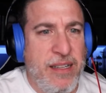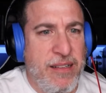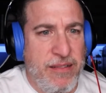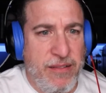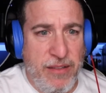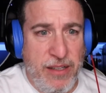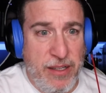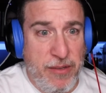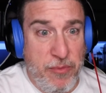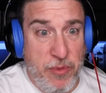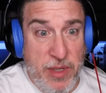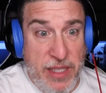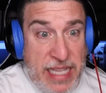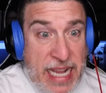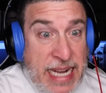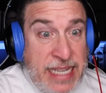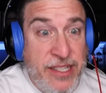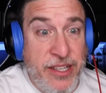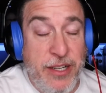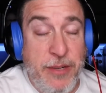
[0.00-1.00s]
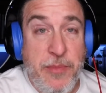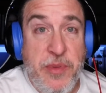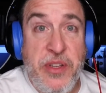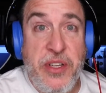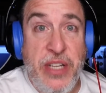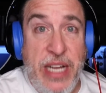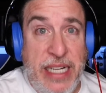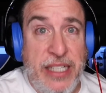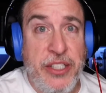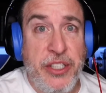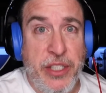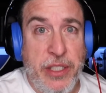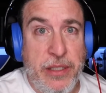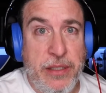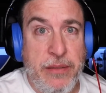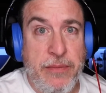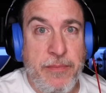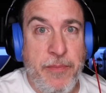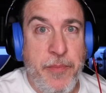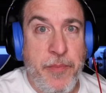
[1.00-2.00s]
but that's an obsession.
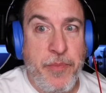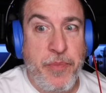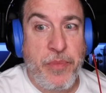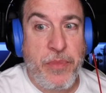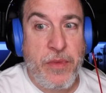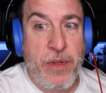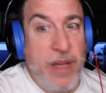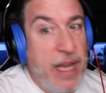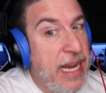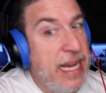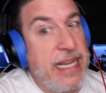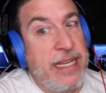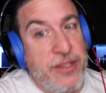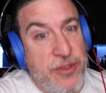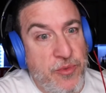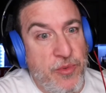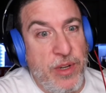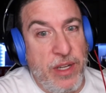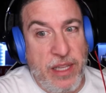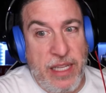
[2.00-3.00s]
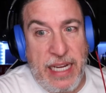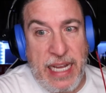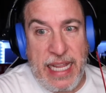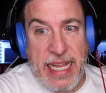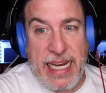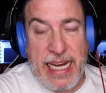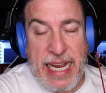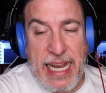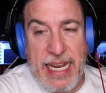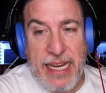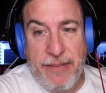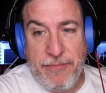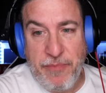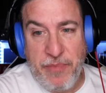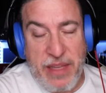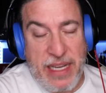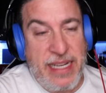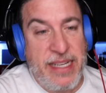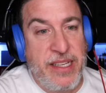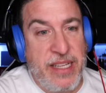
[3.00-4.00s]
Like, it's really like
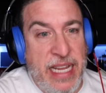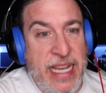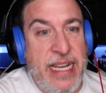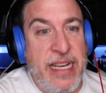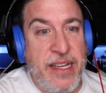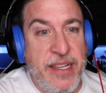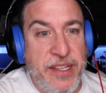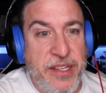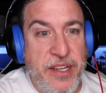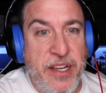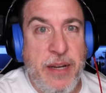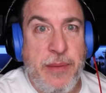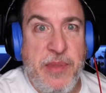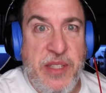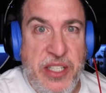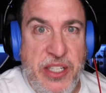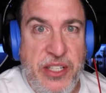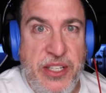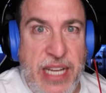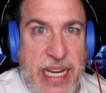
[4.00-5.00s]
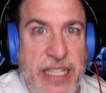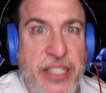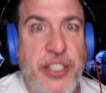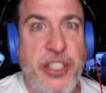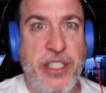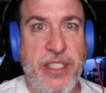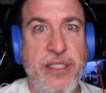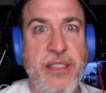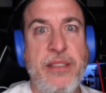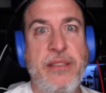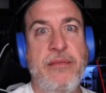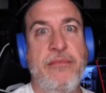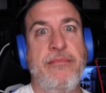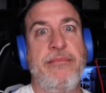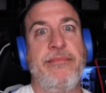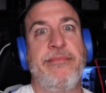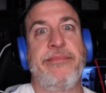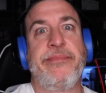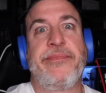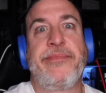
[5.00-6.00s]
it is an obsession.
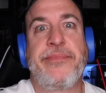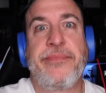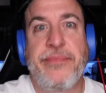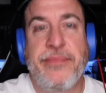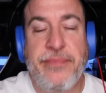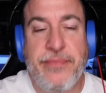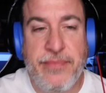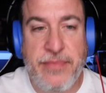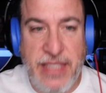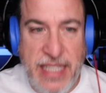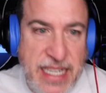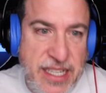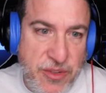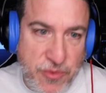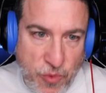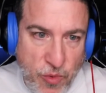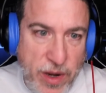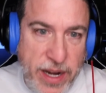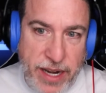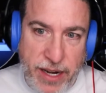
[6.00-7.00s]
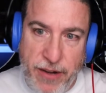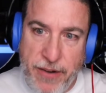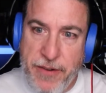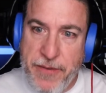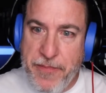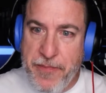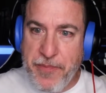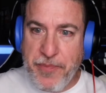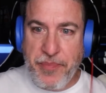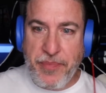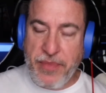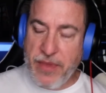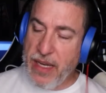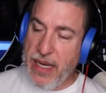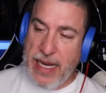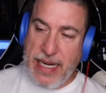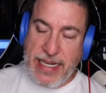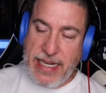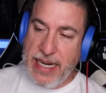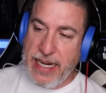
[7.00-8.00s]
It's weird.
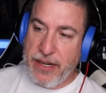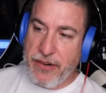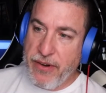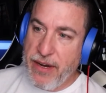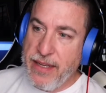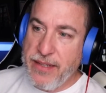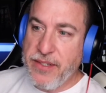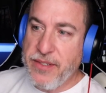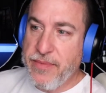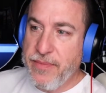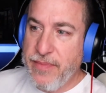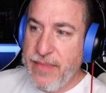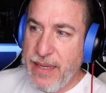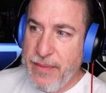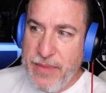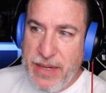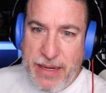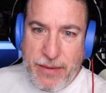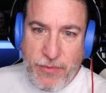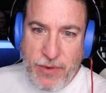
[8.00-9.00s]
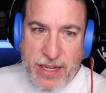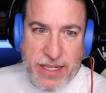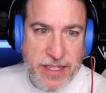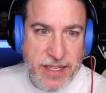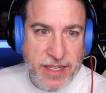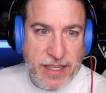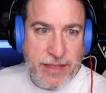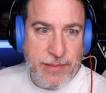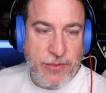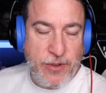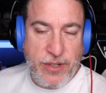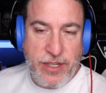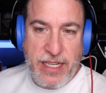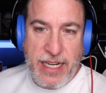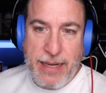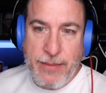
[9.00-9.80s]
I digress. I'm not wasting any more time